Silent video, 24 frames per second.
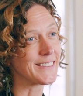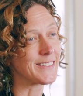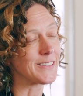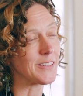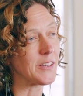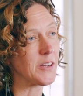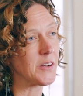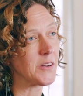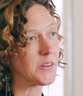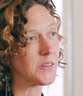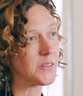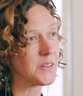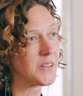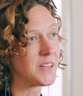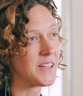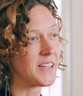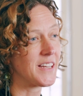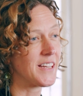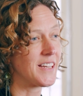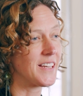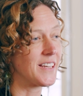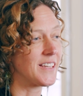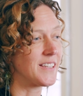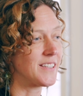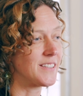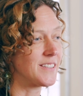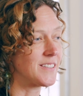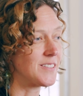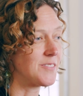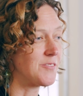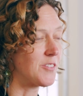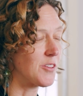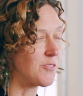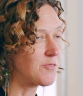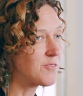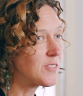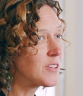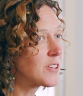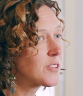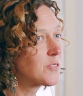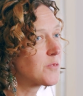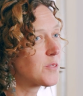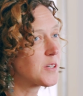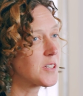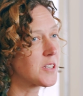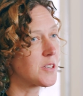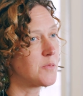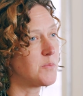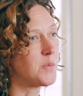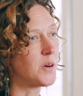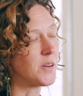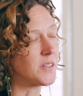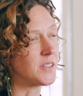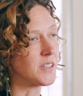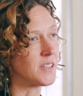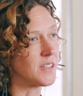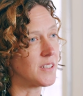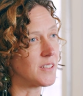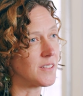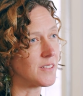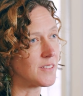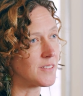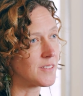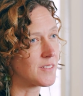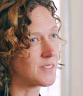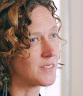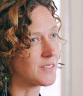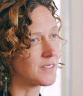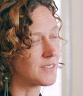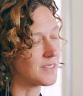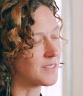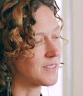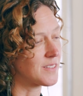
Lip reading: so the fieldwork component is